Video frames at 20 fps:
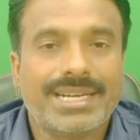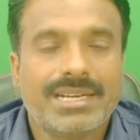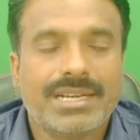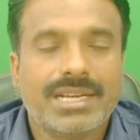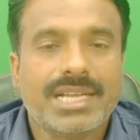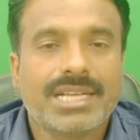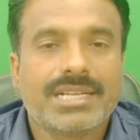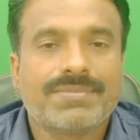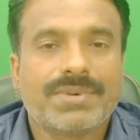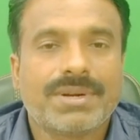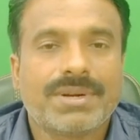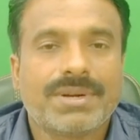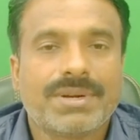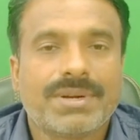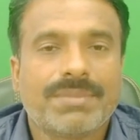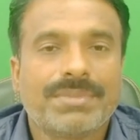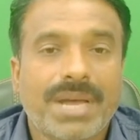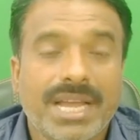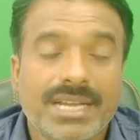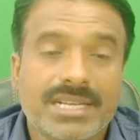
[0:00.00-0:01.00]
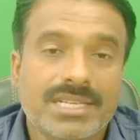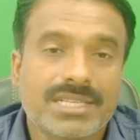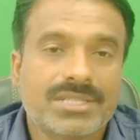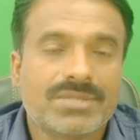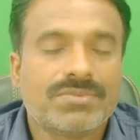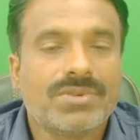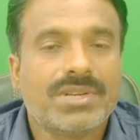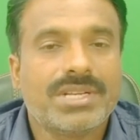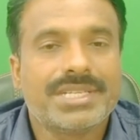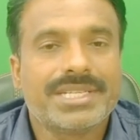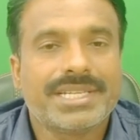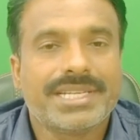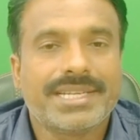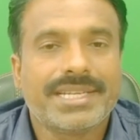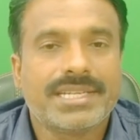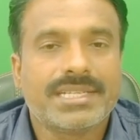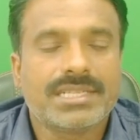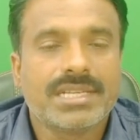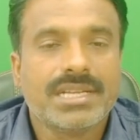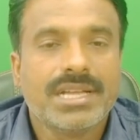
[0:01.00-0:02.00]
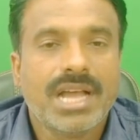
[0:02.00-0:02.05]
like from the bankers we will take it,